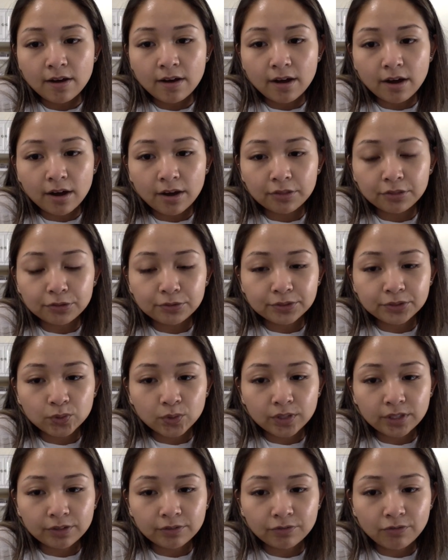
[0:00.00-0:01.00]
on
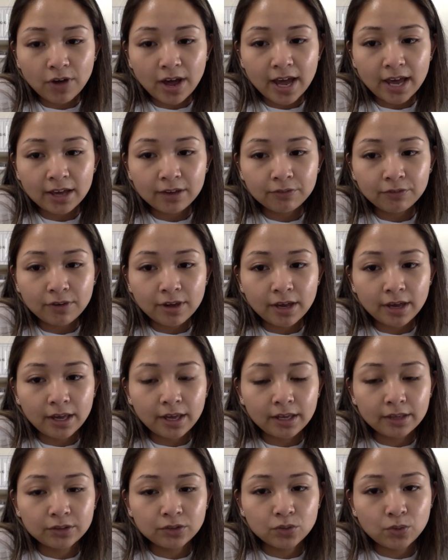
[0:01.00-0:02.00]
325
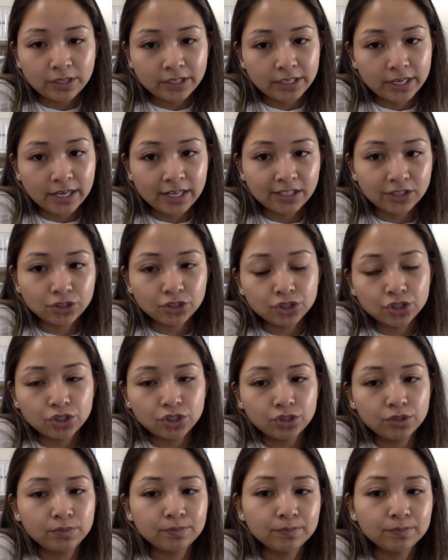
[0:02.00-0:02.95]
20 gauge.